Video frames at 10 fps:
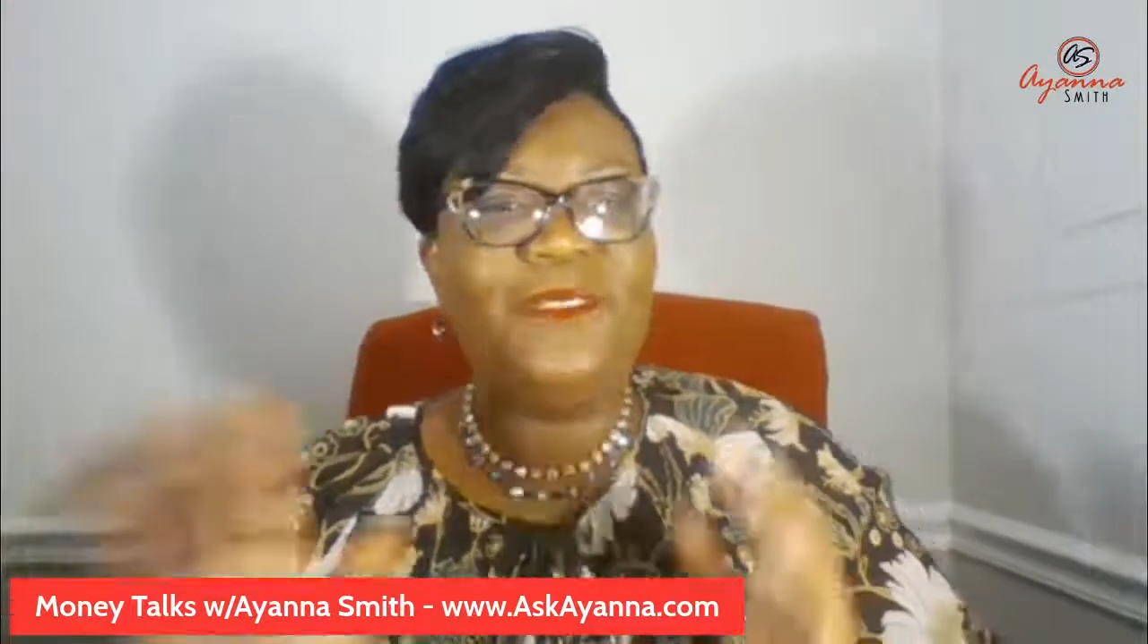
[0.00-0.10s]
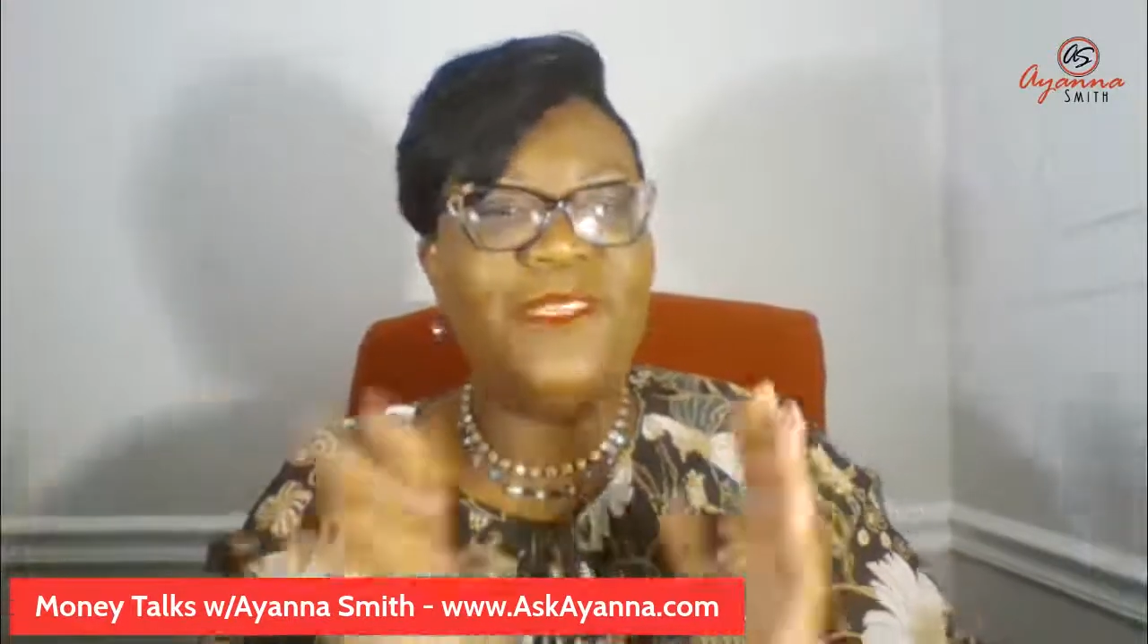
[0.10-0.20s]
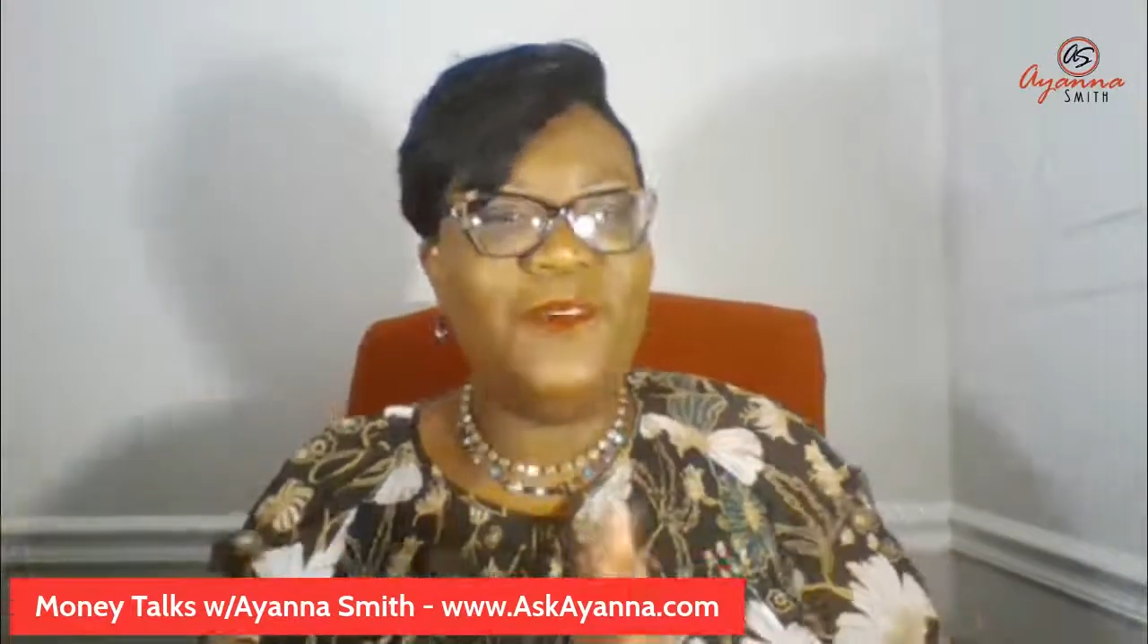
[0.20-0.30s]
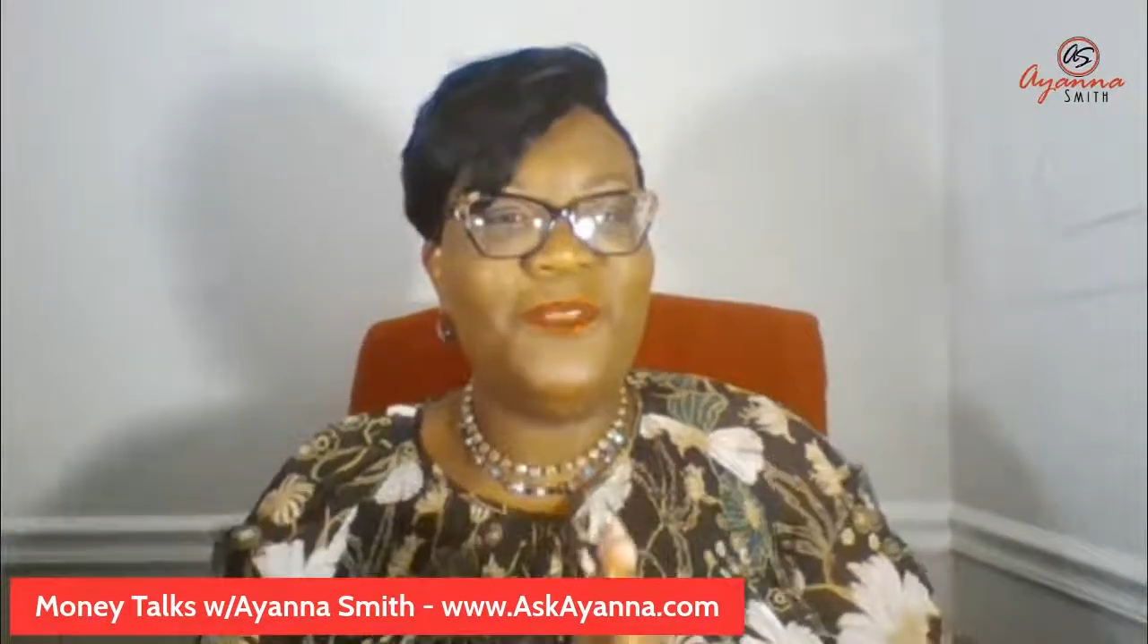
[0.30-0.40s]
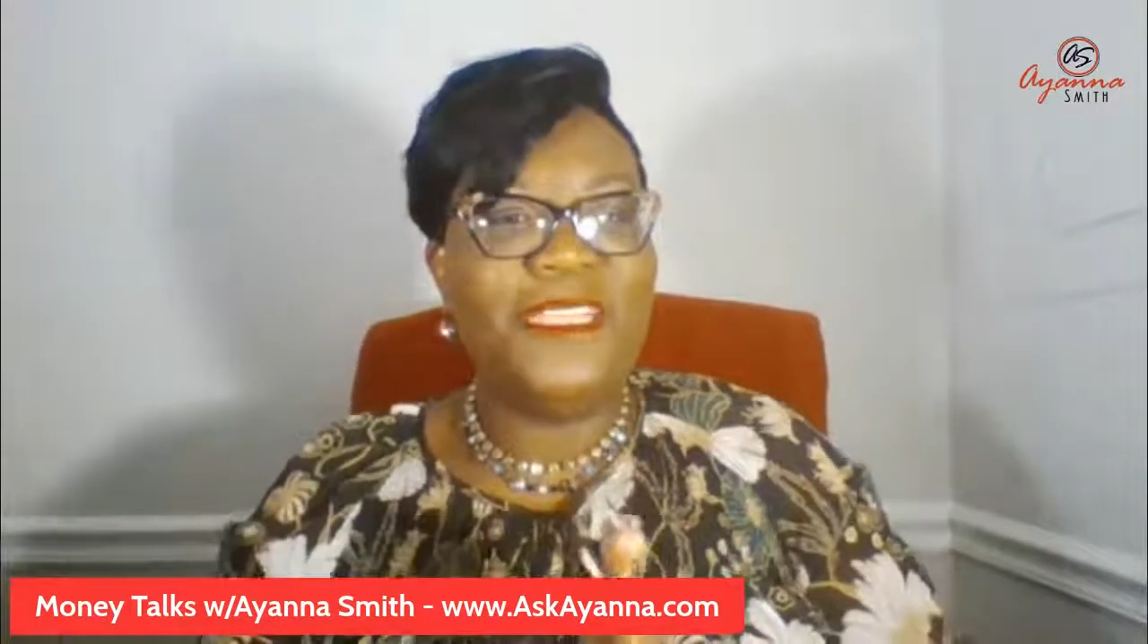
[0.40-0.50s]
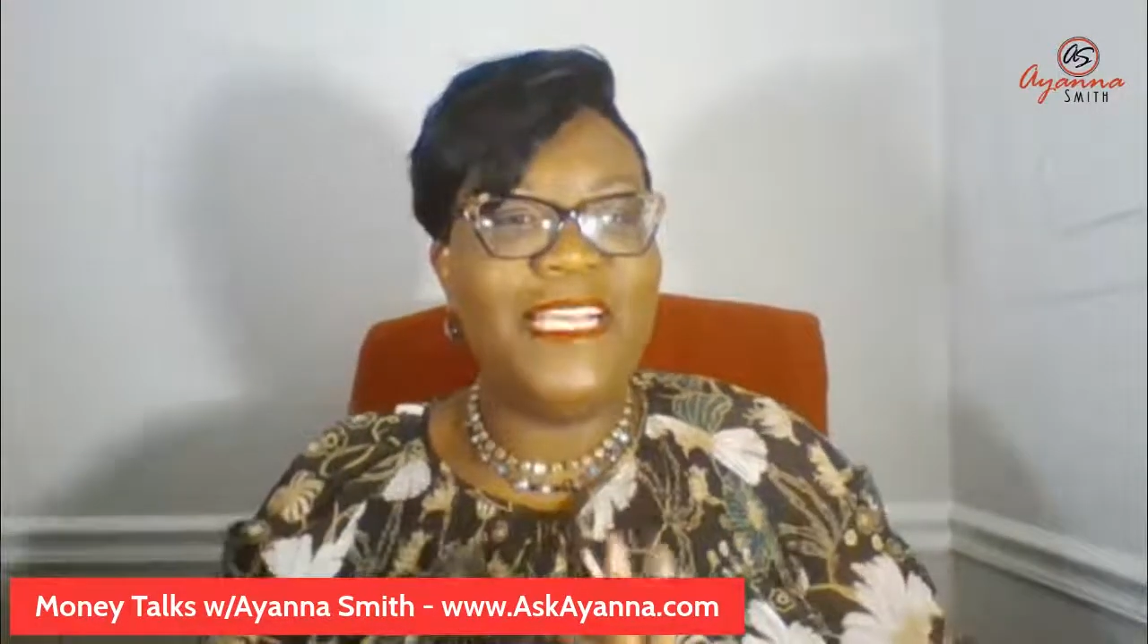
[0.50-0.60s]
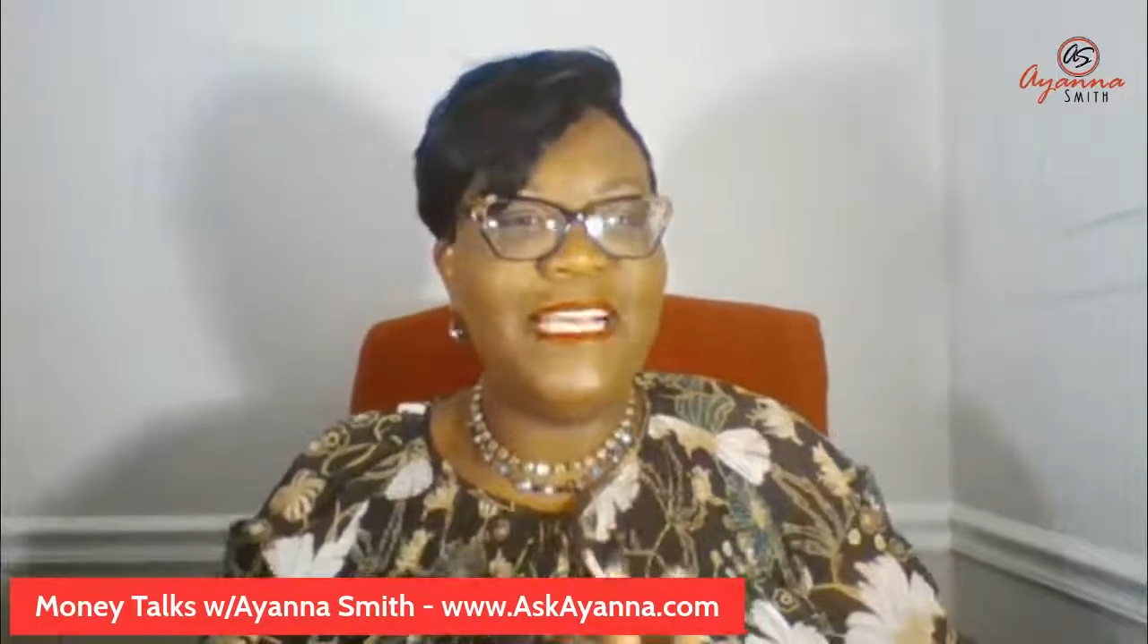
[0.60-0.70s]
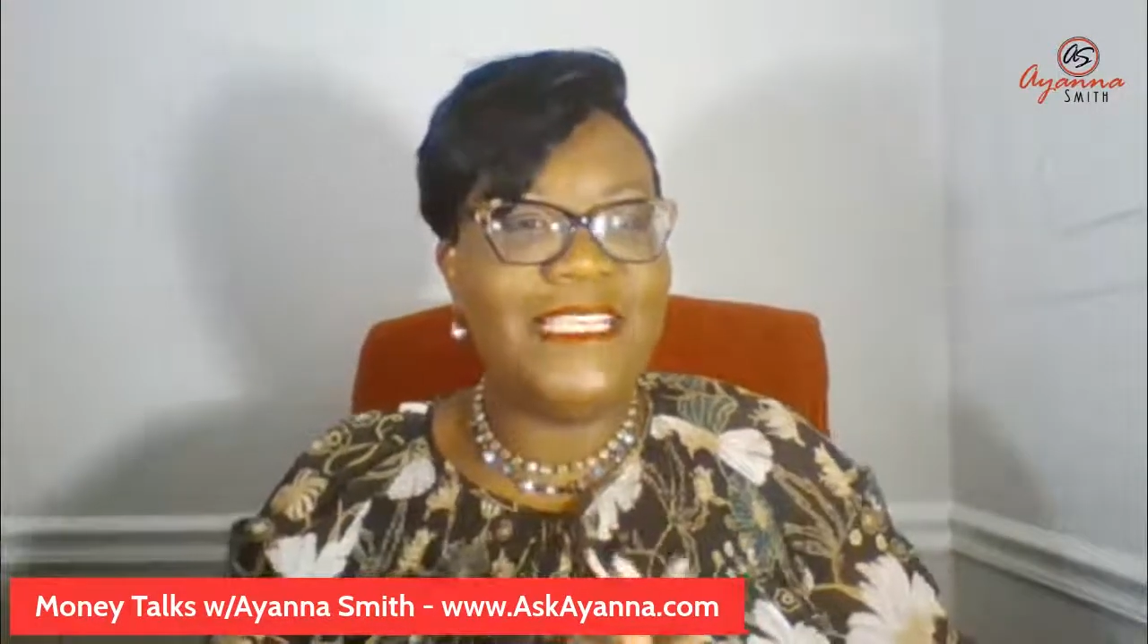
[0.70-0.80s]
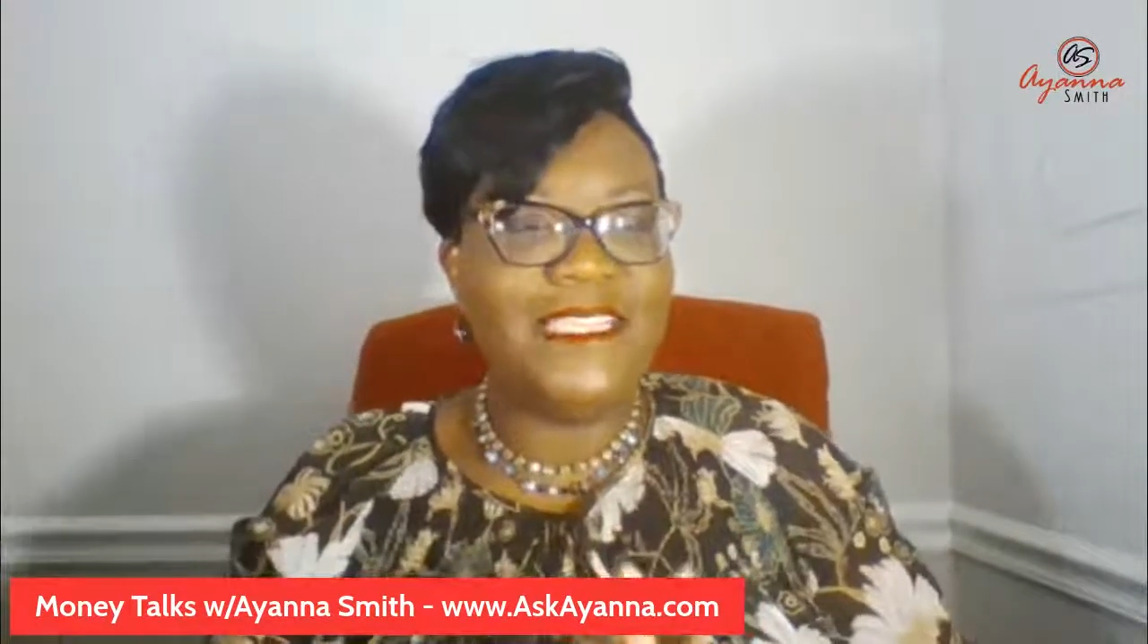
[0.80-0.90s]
So let's